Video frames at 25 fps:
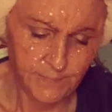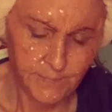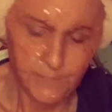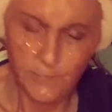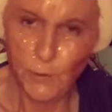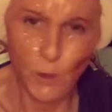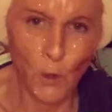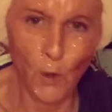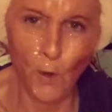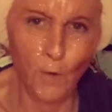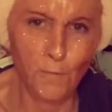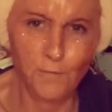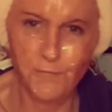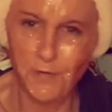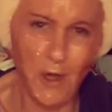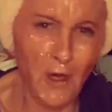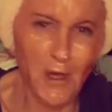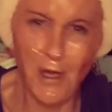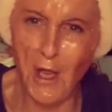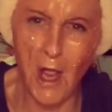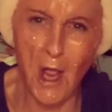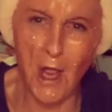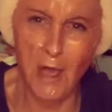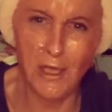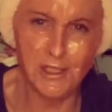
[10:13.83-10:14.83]
You've
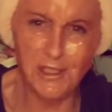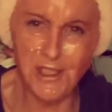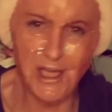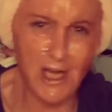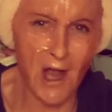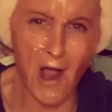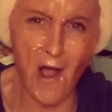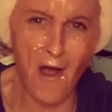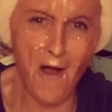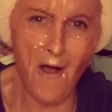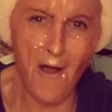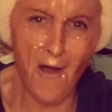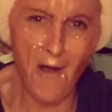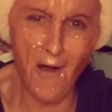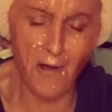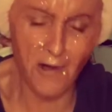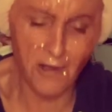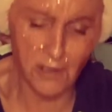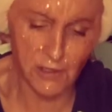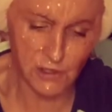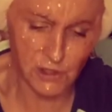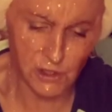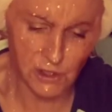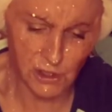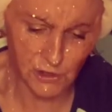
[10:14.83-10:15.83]
done it!
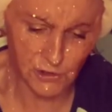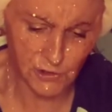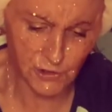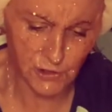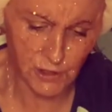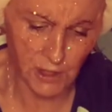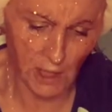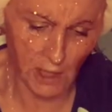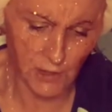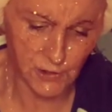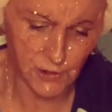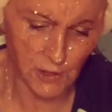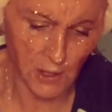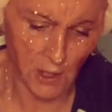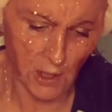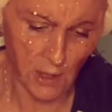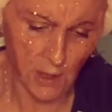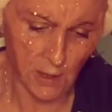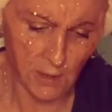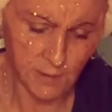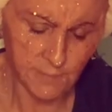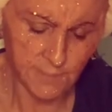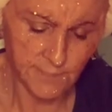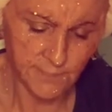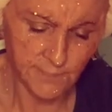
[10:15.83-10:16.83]
Yeehaw! Cheers, Santa!